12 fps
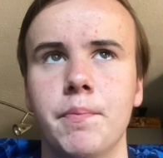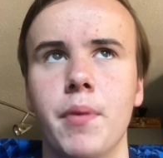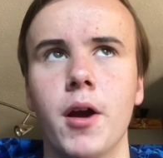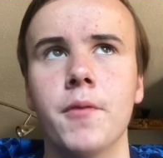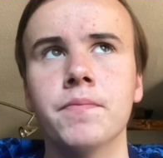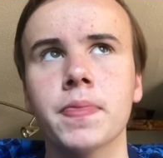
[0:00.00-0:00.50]

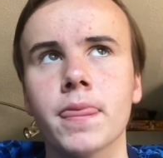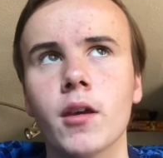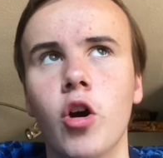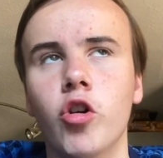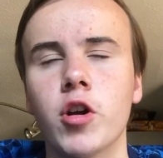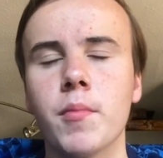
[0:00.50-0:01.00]
But
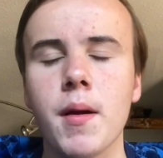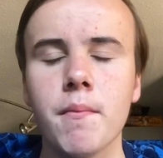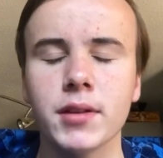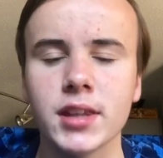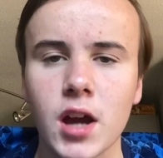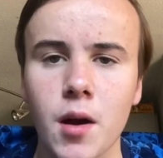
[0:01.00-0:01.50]
I
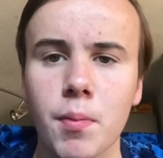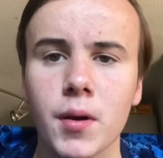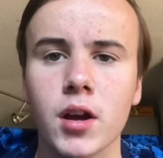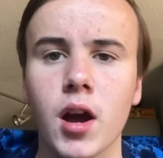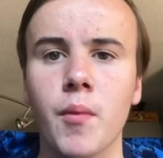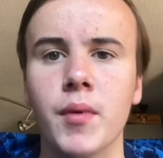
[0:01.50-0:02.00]
remember the
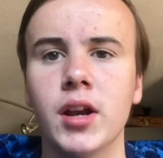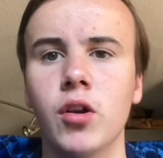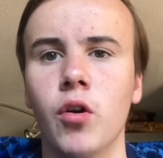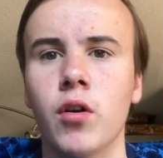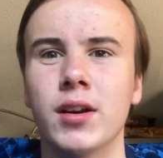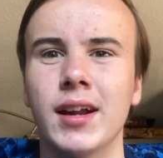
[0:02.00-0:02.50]
up-and-coming
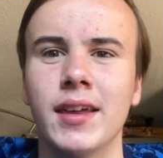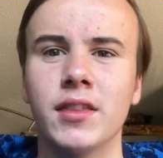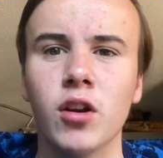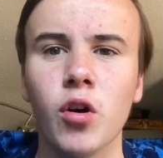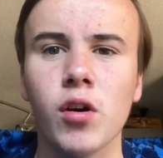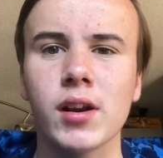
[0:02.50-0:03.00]
Lenglet, the
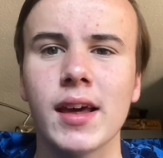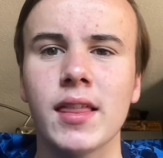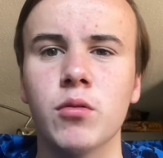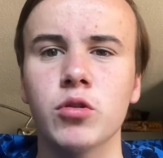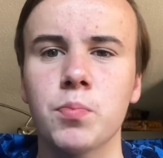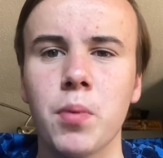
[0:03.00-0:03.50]
Lenglet
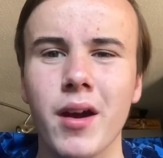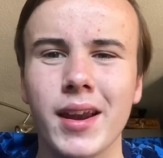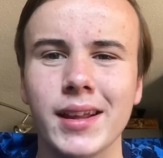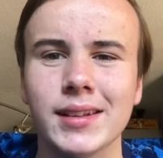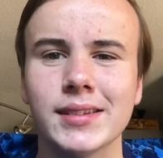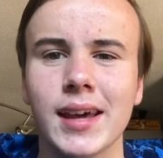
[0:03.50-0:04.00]
that was putting
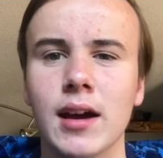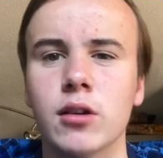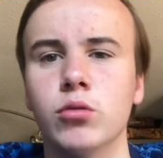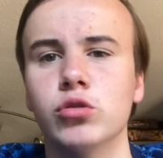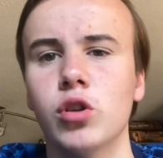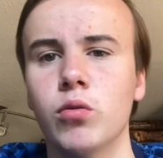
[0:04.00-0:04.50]
in
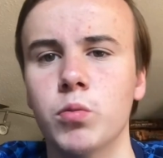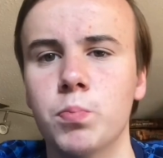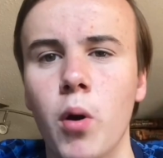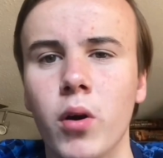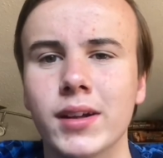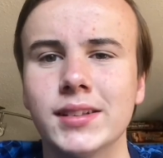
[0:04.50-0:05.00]
tackles, that was
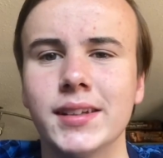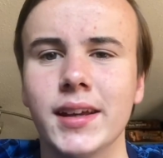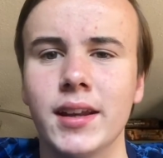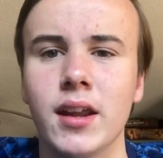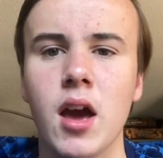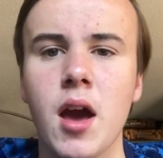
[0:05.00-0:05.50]

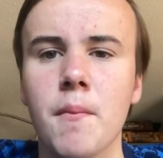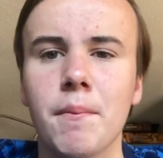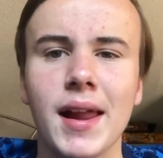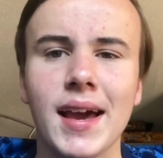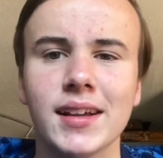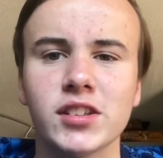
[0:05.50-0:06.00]
pocketing
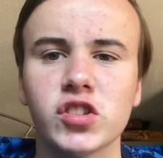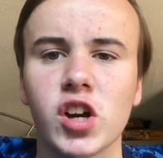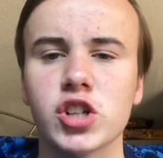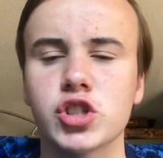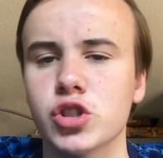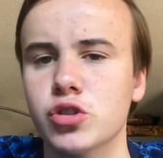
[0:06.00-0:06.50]
players
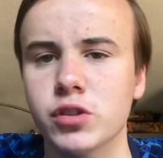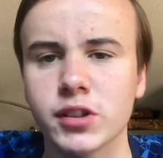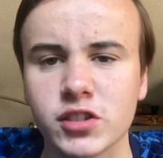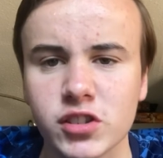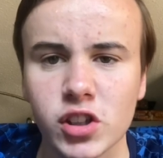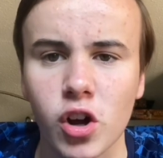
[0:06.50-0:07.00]
such as
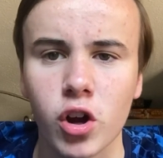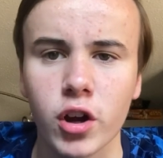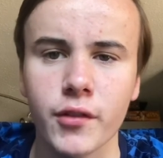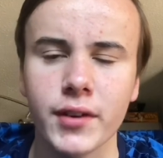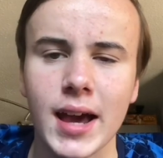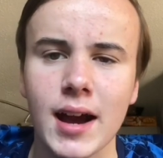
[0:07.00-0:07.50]

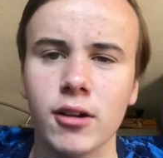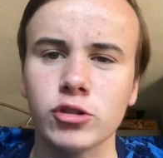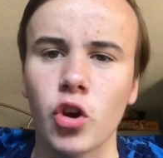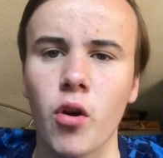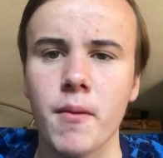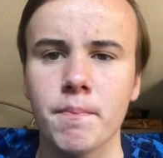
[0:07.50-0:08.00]
Cristiano
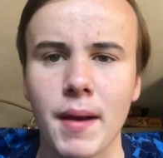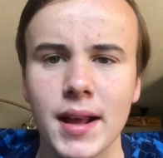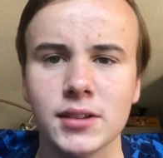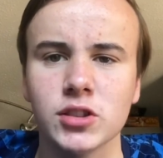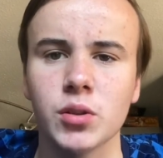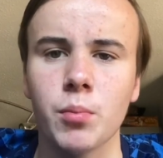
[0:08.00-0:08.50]
Ronaldo and
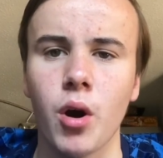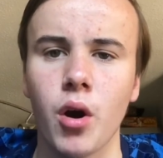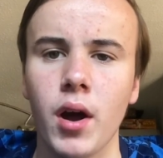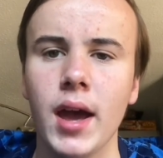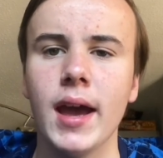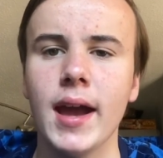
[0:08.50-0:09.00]

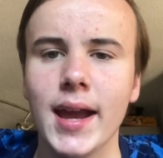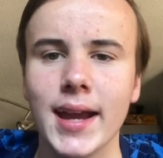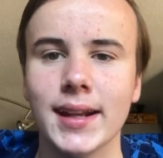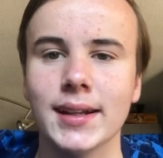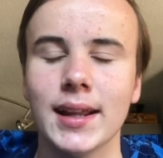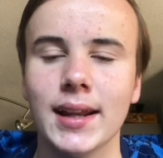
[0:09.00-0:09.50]
Benzema
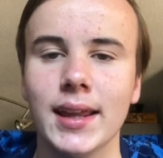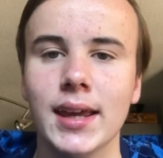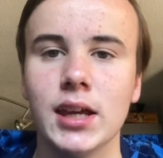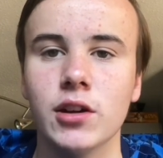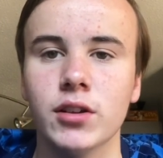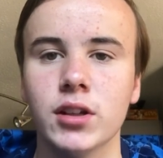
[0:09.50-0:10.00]
in the
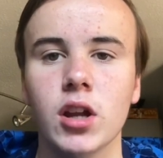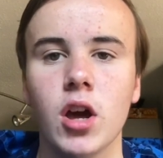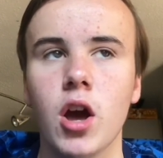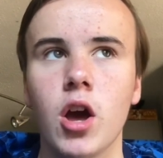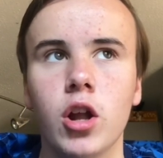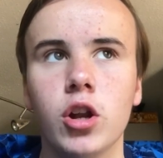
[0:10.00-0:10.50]
Liga. And
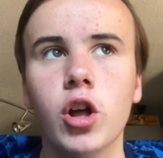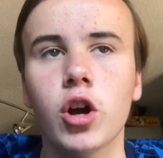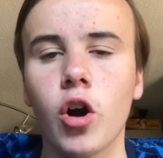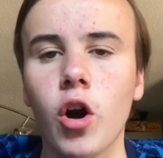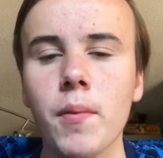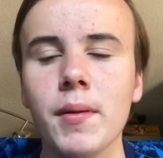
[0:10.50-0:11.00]

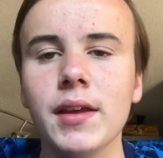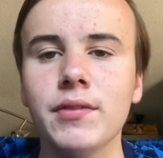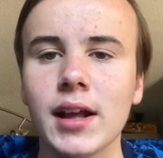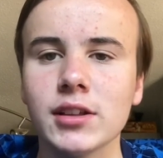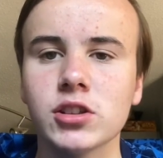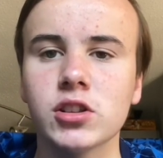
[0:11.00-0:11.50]
look, I believe
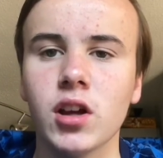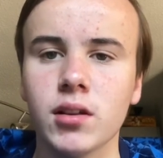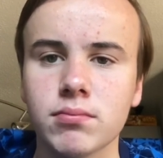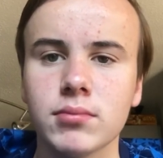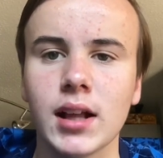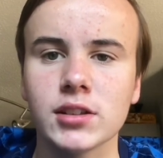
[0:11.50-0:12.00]
that's
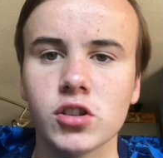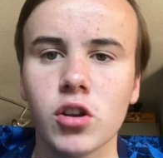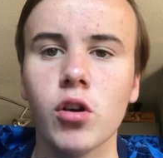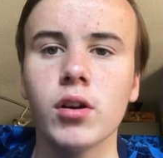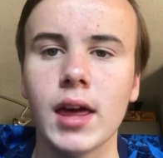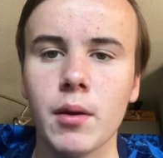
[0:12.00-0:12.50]
the
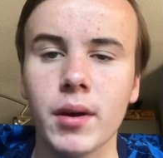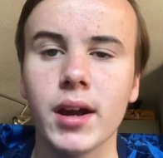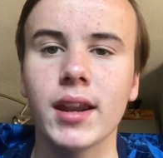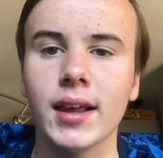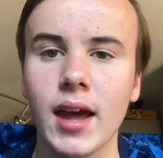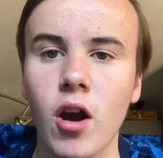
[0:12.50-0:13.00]
Lenglet we're
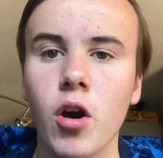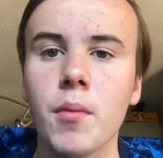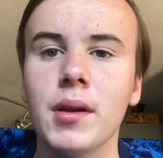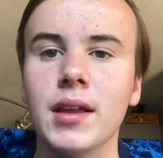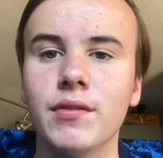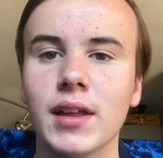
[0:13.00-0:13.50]
going to get. I
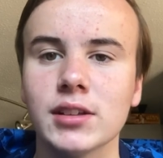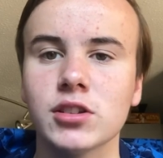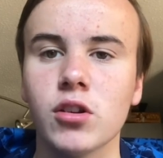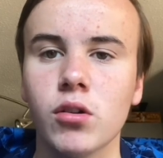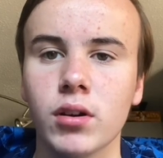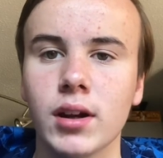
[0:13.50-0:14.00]
believe that's
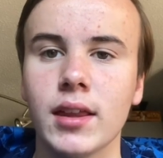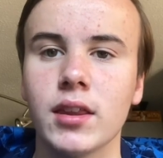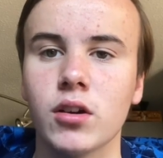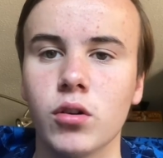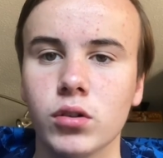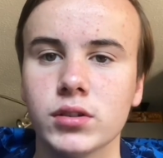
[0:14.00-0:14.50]
the Lenglet
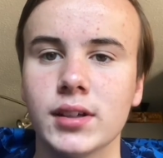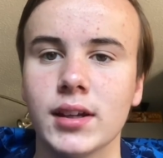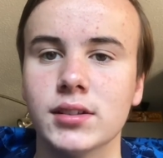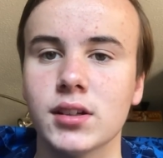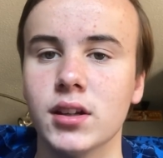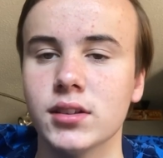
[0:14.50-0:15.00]
that
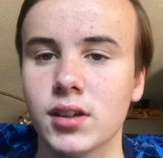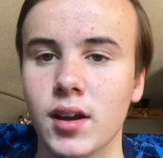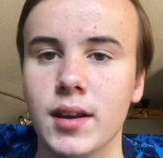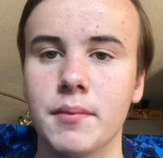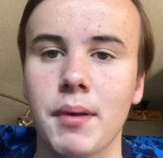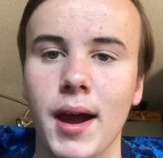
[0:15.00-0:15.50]
Conte's going to
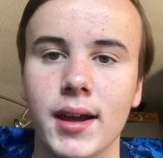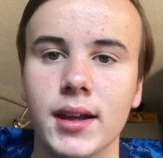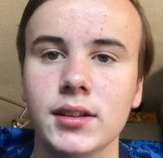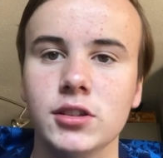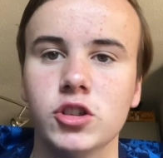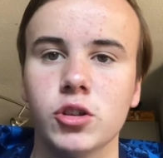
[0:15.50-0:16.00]
turn him back
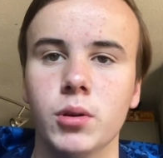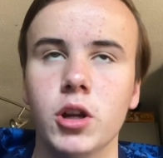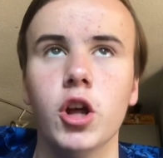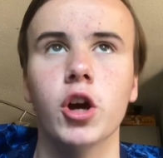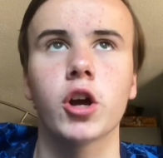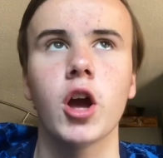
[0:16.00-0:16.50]
into. And
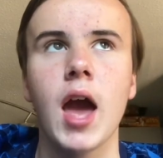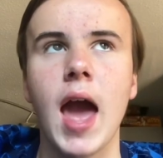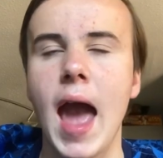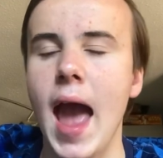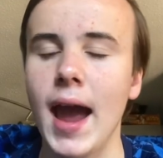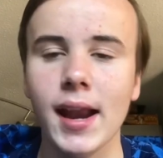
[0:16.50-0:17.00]
look,
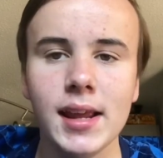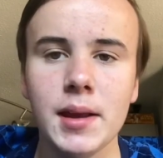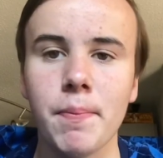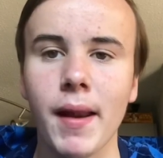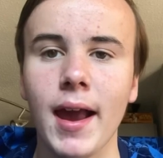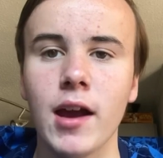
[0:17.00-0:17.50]

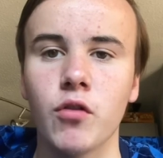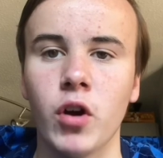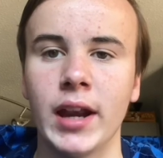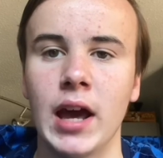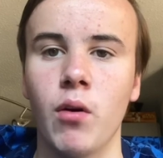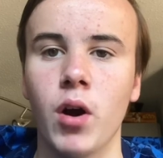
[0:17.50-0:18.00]
any player
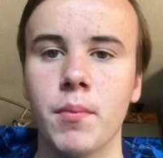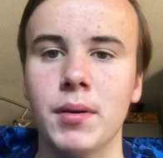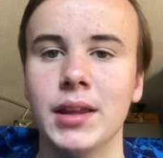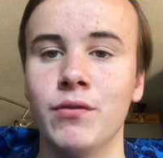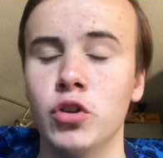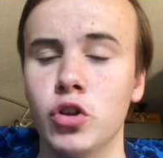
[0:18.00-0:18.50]
right now, I
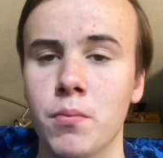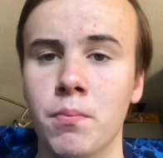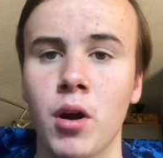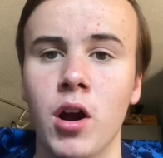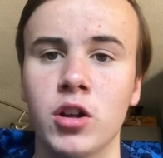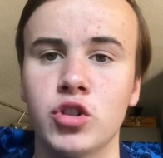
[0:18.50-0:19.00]
believe you can
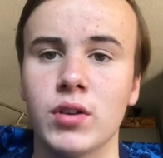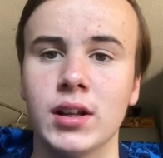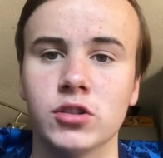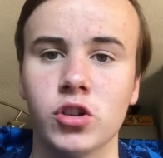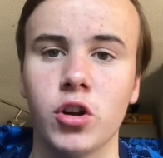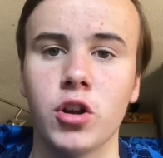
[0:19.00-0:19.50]
put under
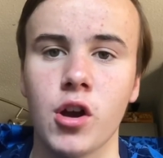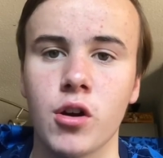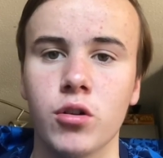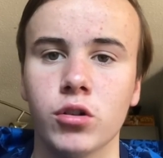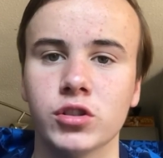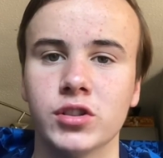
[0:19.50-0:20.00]
Antonio
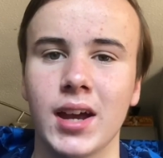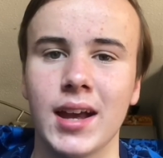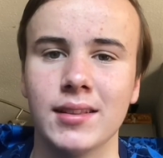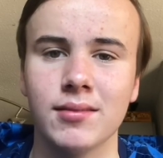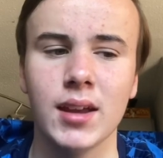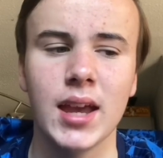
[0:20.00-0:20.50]

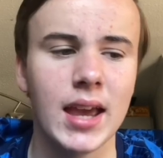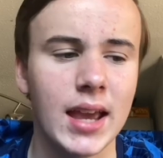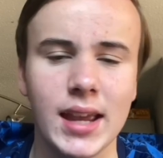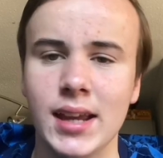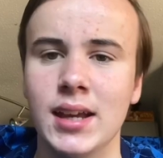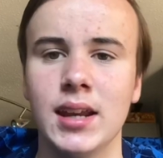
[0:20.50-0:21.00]
Conte and
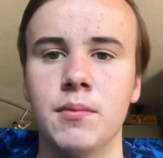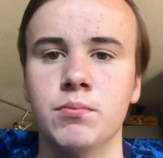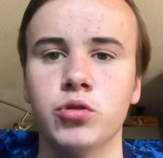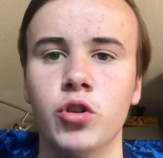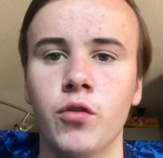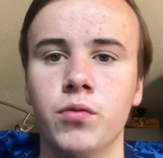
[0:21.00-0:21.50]
he can
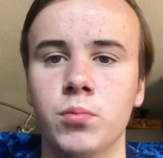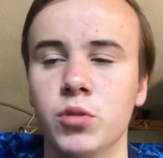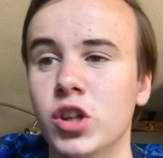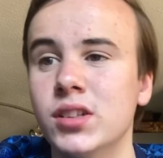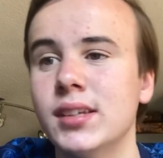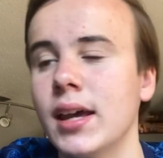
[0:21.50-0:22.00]
improve them.
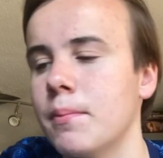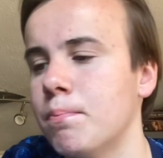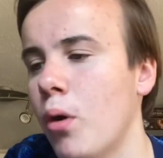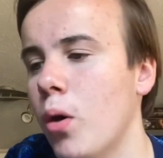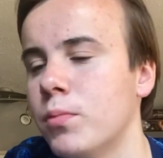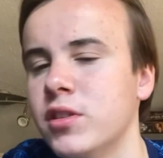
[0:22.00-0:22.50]
You can take
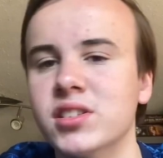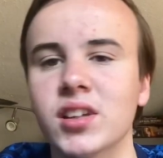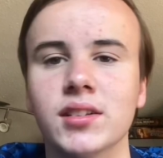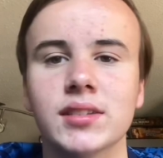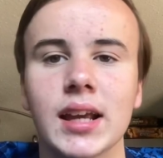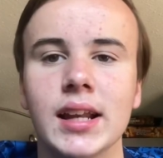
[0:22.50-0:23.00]
Bob, the
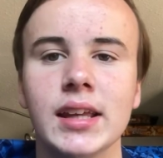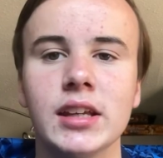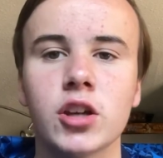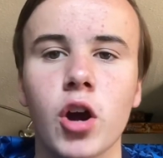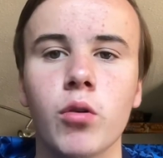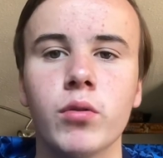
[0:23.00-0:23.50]
Sunday
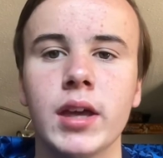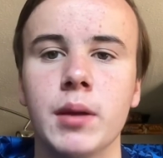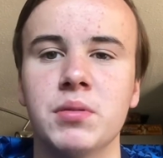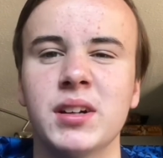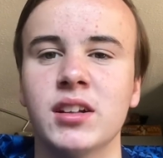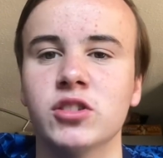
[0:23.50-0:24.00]
League
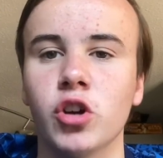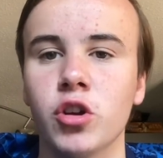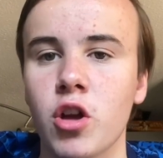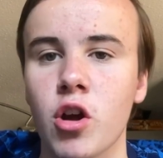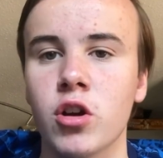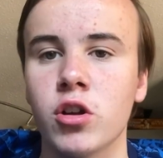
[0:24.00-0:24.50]
goalkeeper, and
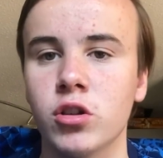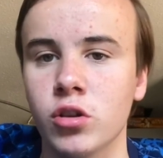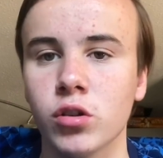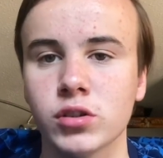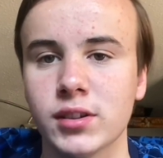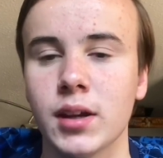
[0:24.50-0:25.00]
Antonio
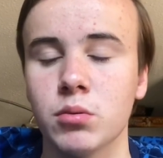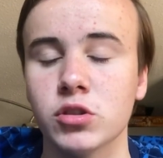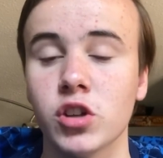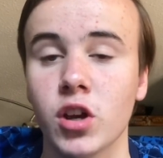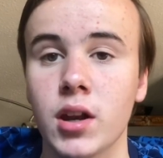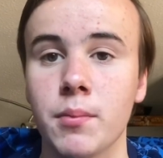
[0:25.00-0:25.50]
Conte would
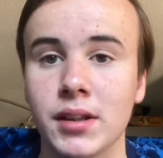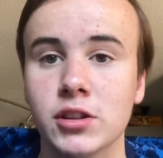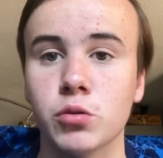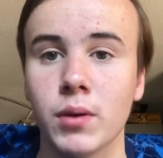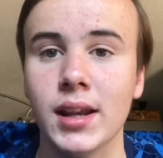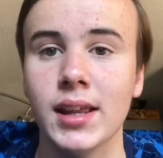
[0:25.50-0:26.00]
turn him
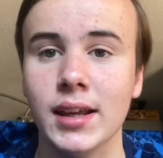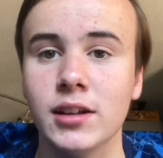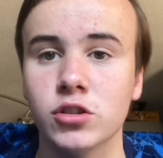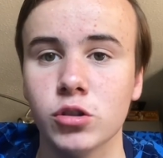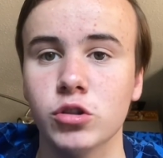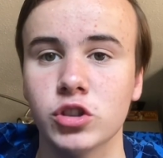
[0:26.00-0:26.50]
into a League
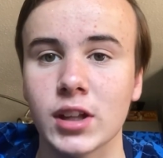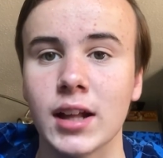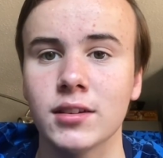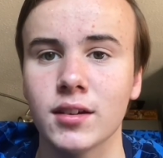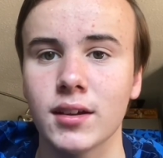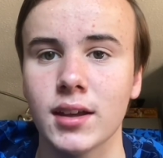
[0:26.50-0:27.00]
2
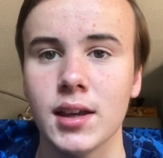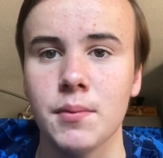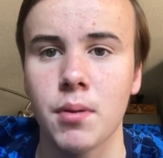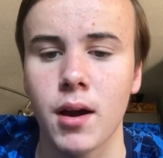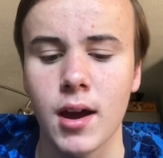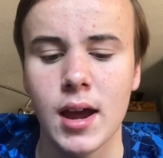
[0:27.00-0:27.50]
standard
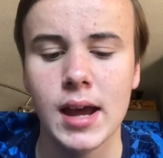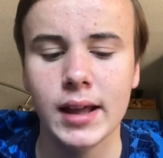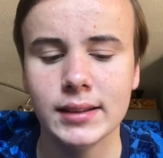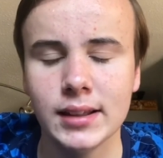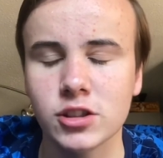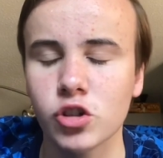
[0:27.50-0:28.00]
keeper. This